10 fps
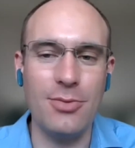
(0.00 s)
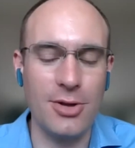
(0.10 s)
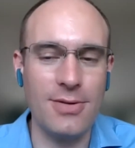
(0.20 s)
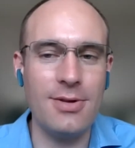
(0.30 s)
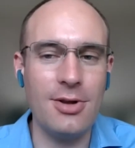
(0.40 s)
that,
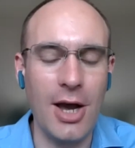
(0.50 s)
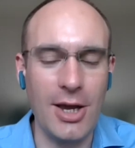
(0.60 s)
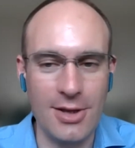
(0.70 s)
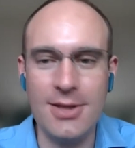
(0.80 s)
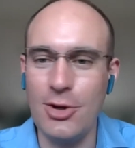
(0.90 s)
but
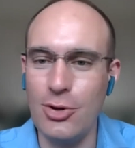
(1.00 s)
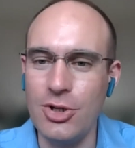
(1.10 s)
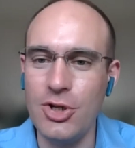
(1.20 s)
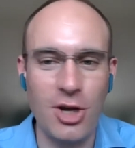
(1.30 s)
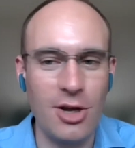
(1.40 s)
I can tell you
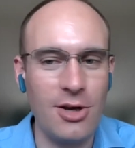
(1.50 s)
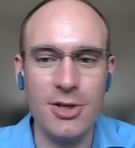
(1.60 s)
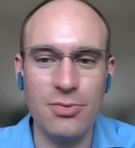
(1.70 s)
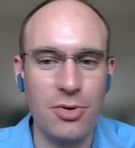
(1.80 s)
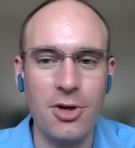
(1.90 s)
in China
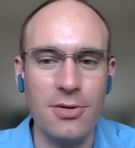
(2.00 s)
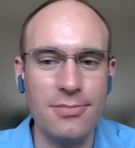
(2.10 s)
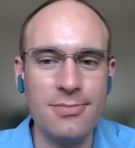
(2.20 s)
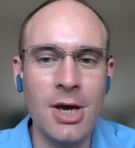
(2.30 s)
it's working.